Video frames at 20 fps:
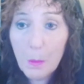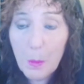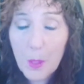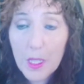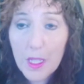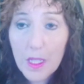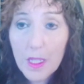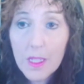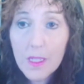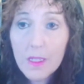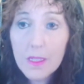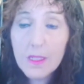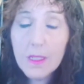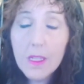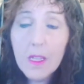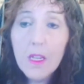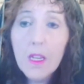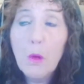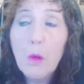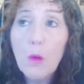we eat,
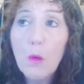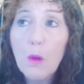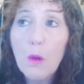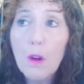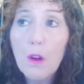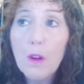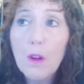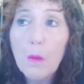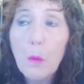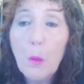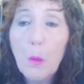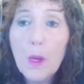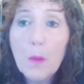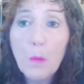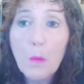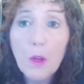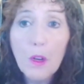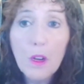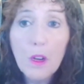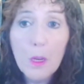or when
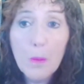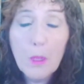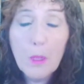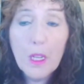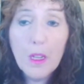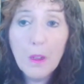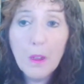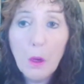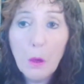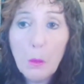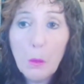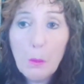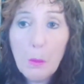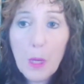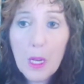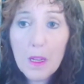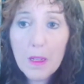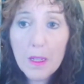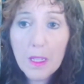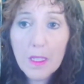we're harming our own
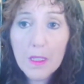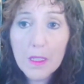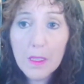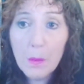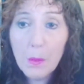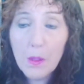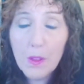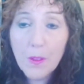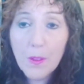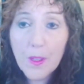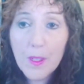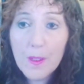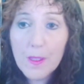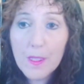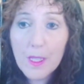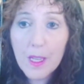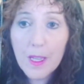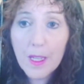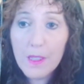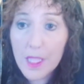bodies with things
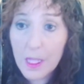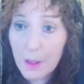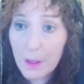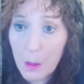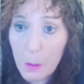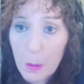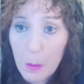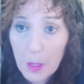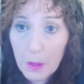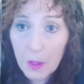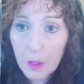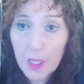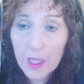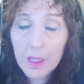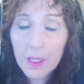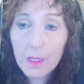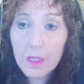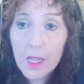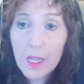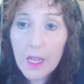like dairy milk
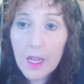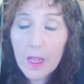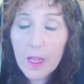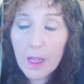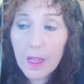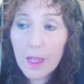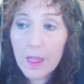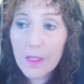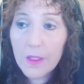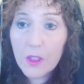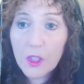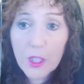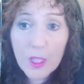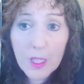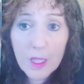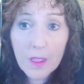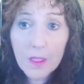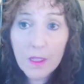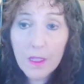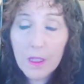and
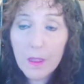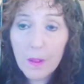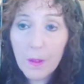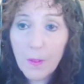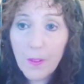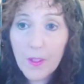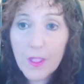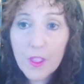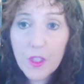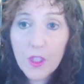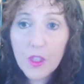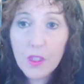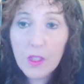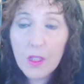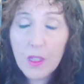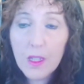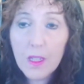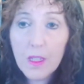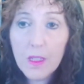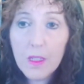chicken and fish
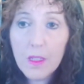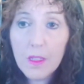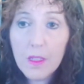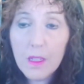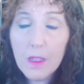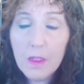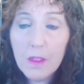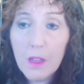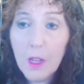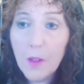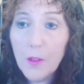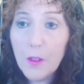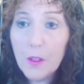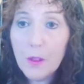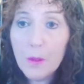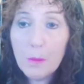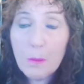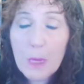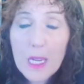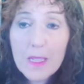and other
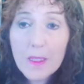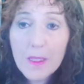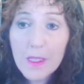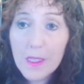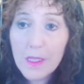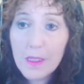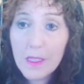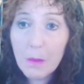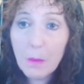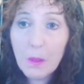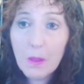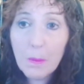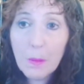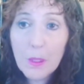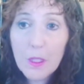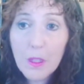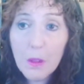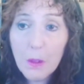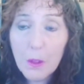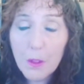meats that we've been
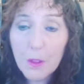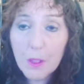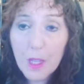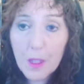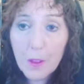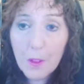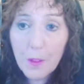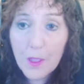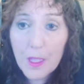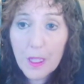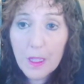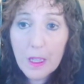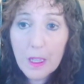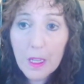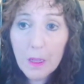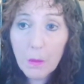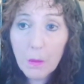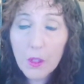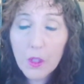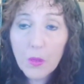told are healthy,
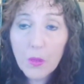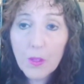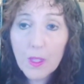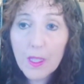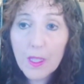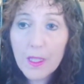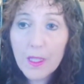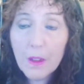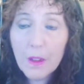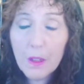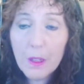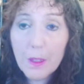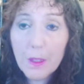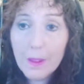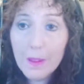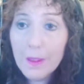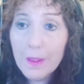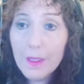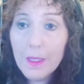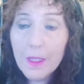which really are
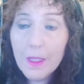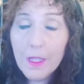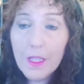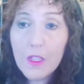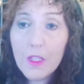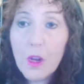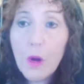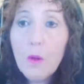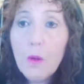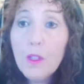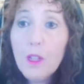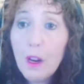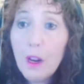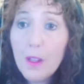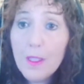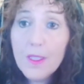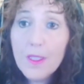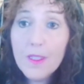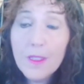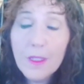known
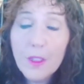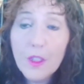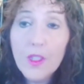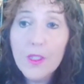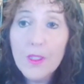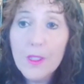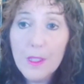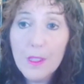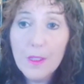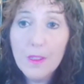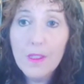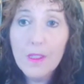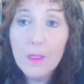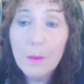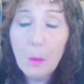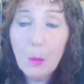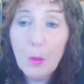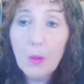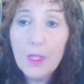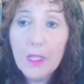carcinogens at this
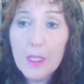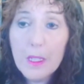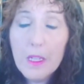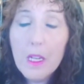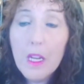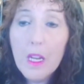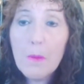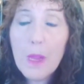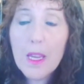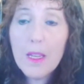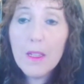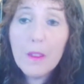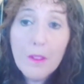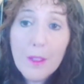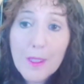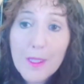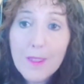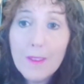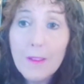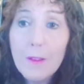point. And
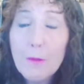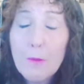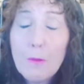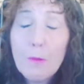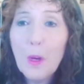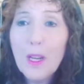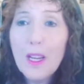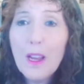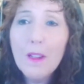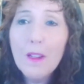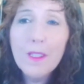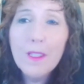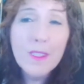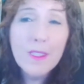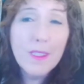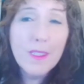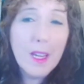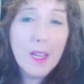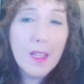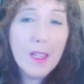also, what kind of
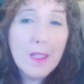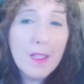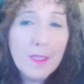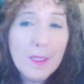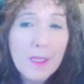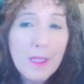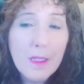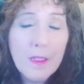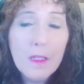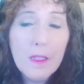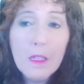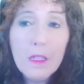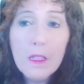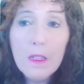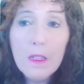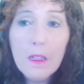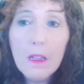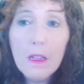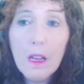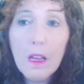stain is it
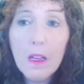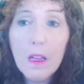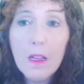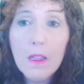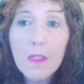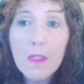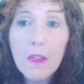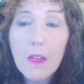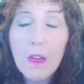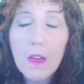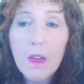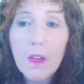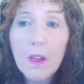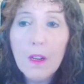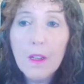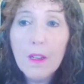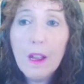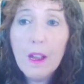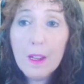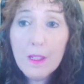on our
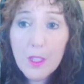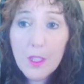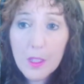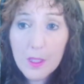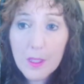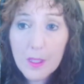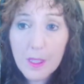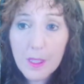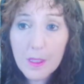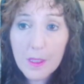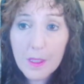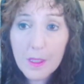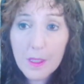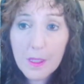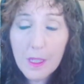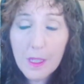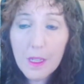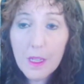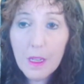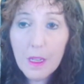consciousness
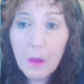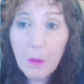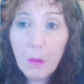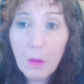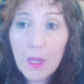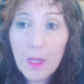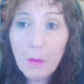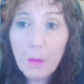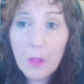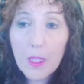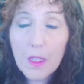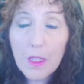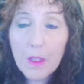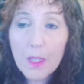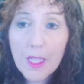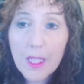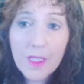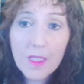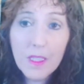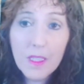when we are
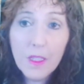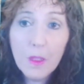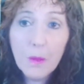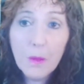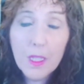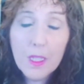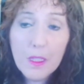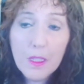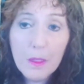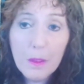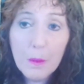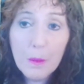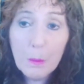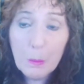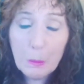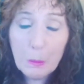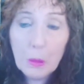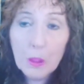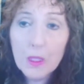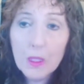continuing to
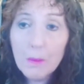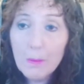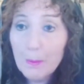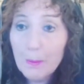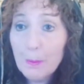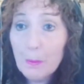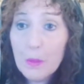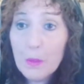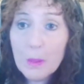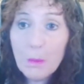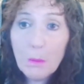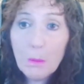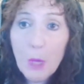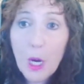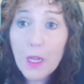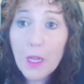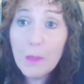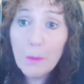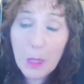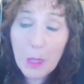put,
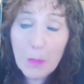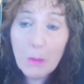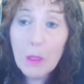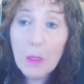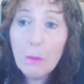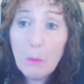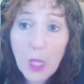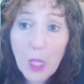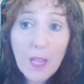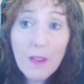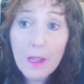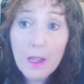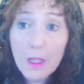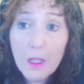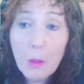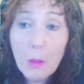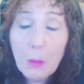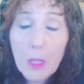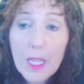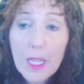pardon me, but blood on
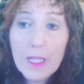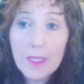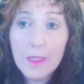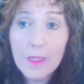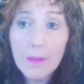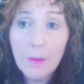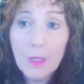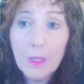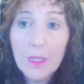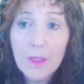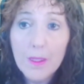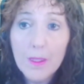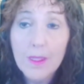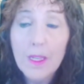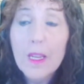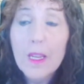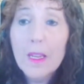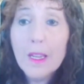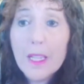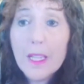our plates? Because
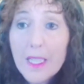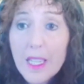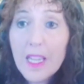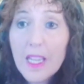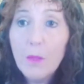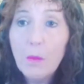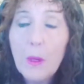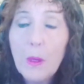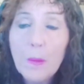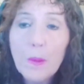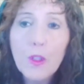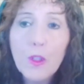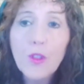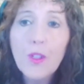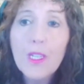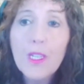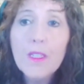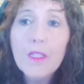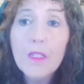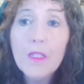again, we were
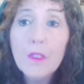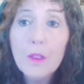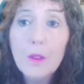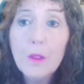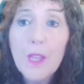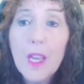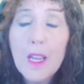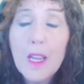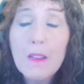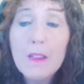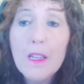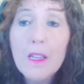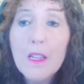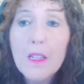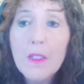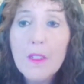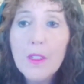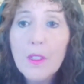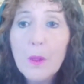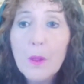trained to do that.
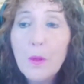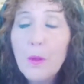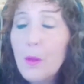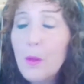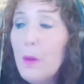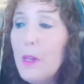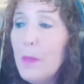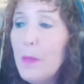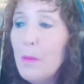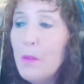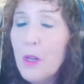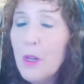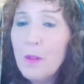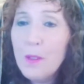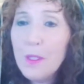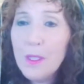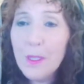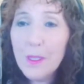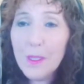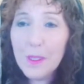So through
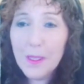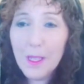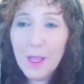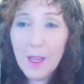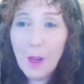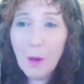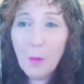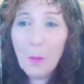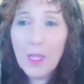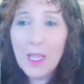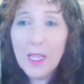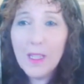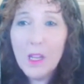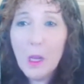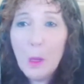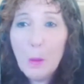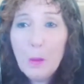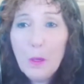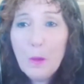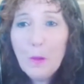hypnosis, we can
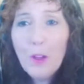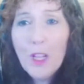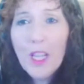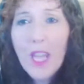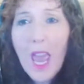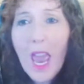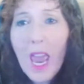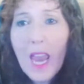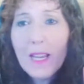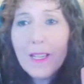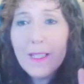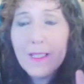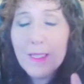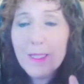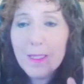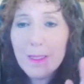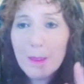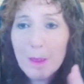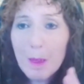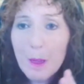help you
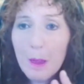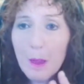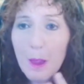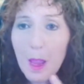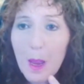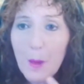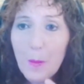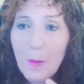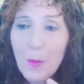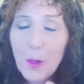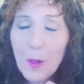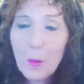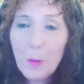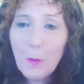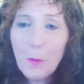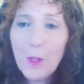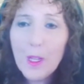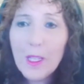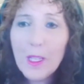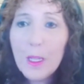relax and feel
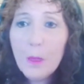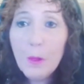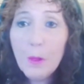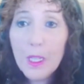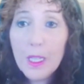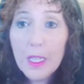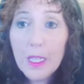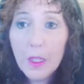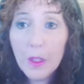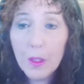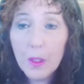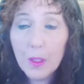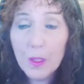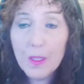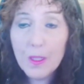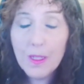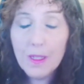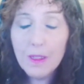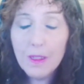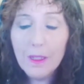really, really good